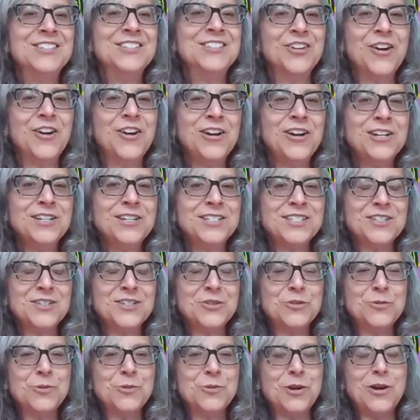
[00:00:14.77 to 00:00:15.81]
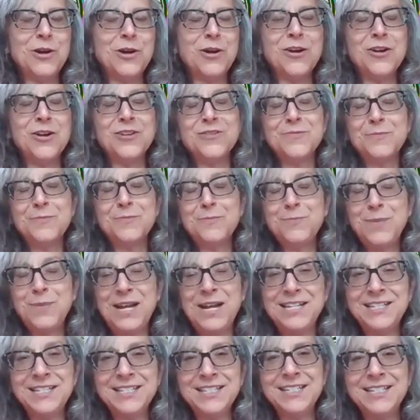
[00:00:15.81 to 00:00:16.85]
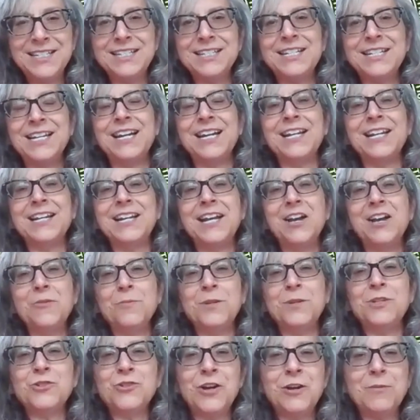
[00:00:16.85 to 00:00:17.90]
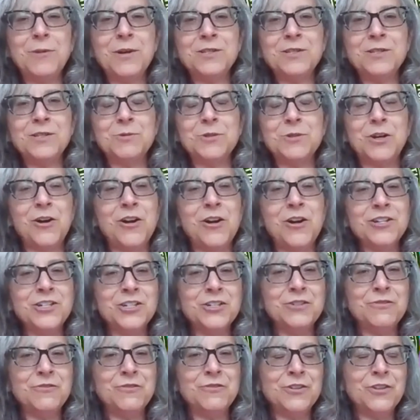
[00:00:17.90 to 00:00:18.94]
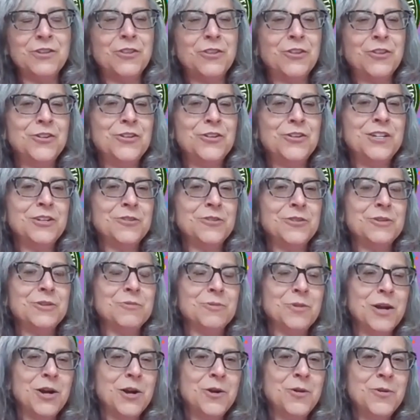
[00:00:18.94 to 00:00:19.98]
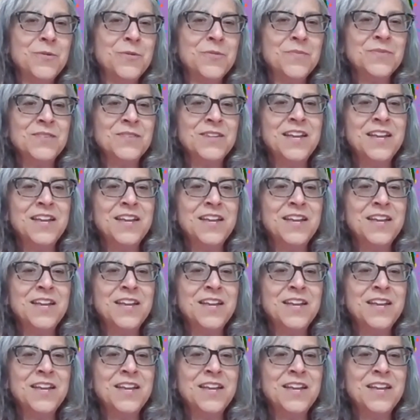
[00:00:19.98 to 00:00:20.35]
dogs who are painting and helping Tripawds with our auction for the third year in a row.